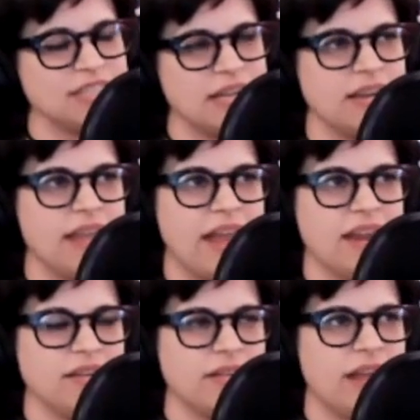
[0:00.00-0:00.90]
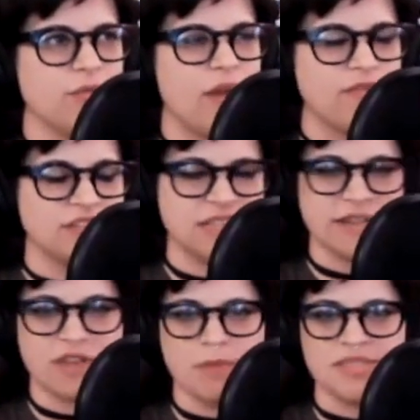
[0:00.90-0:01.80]
and and and references that
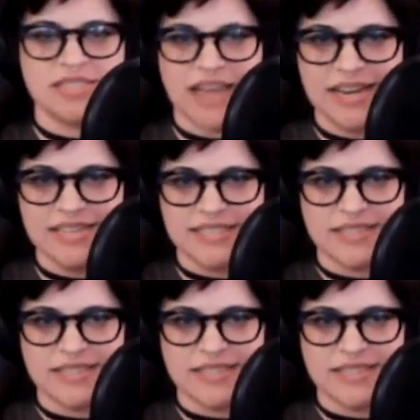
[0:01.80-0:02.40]
have come since.